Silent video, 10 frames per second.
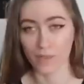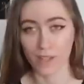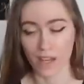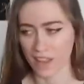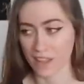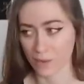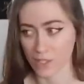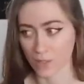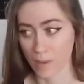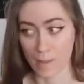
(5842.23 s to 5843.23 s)
I think they were
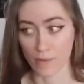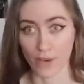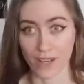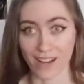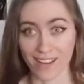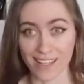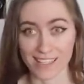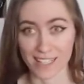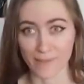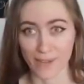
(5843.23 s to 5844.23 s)
still maybe a fucking LA
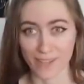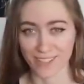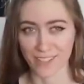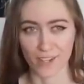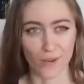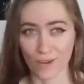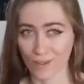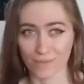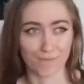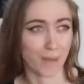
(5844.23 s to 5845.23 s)
team. I don't actually know.
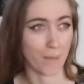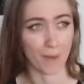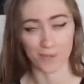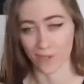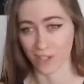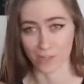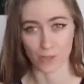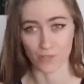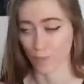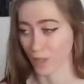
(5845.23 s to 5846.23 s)
Or my mom still had some
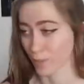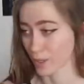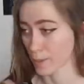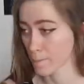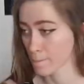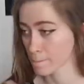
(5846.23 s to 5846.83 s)
shit from when they were.